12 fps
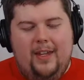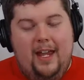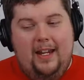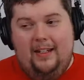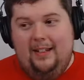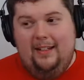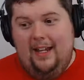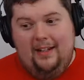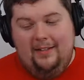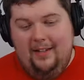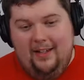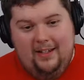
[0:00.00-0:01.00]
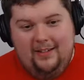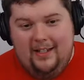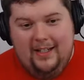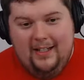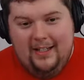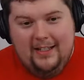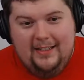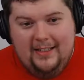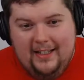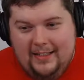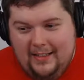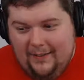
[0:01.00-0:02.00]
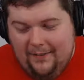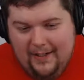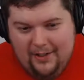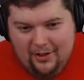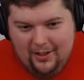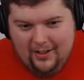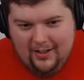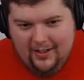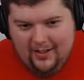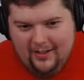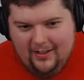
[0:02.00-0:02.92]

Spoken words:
I like. Is this a feature?